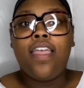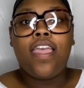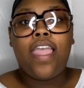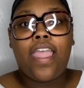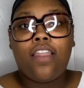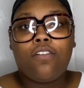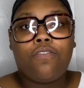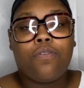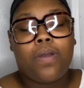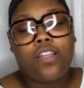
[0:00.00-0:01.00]
handle
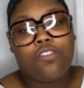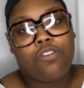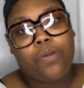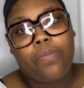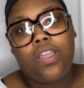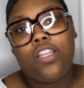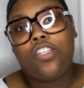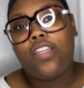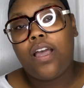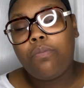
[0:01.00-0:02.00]
for my Instagram page
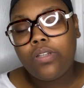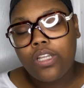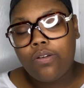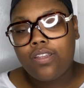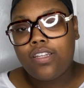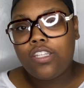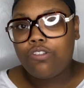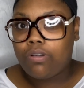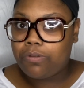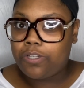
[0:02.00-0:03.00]
down below in the
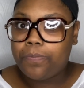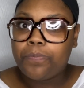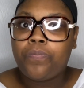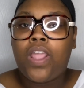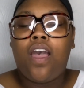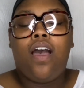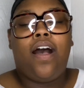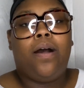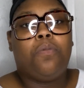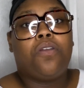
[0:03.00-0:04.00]
description.
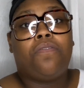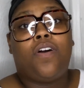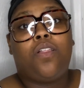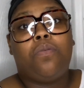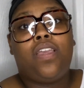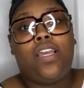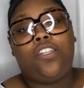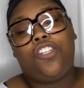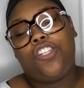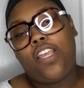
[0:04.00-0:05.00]
You can follow me at
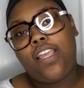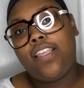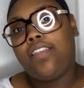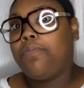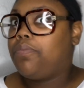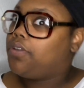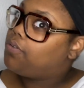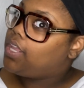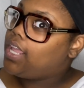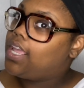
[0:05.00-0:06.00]
Shae's
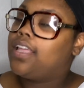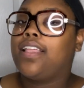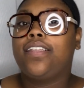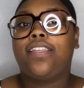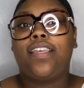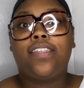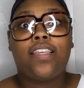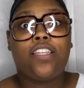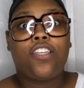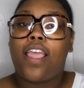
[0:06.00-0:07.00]
Beauty. That's
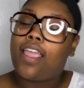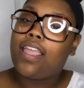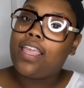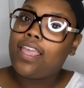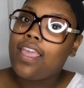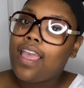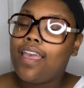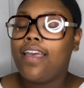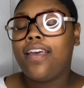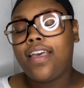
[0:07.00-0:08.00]
SHAE
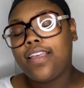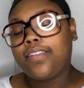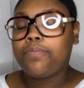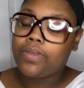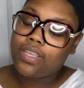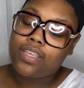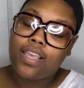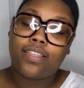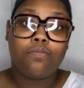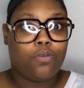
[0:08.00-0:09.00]
SB
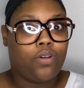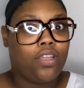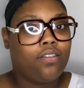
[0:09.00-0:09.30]
as in boy,